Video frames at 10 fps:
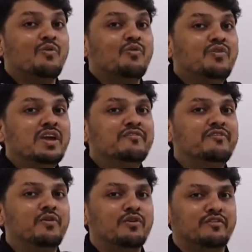
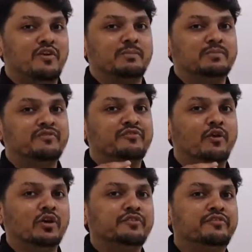V4 form, the
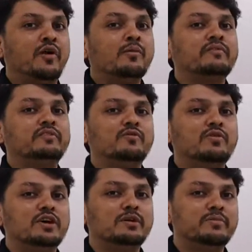4th form of the
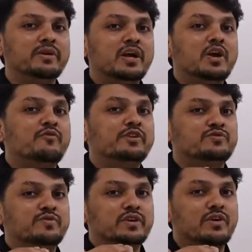verb,
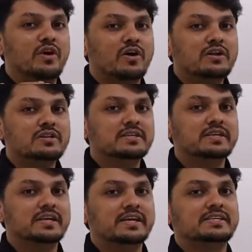which we called
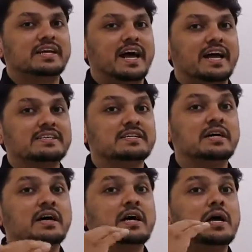it as
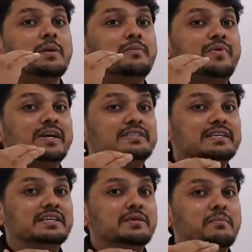a
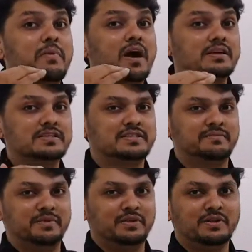present
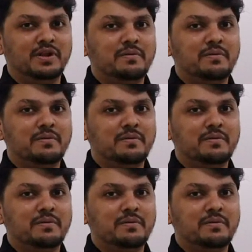participle.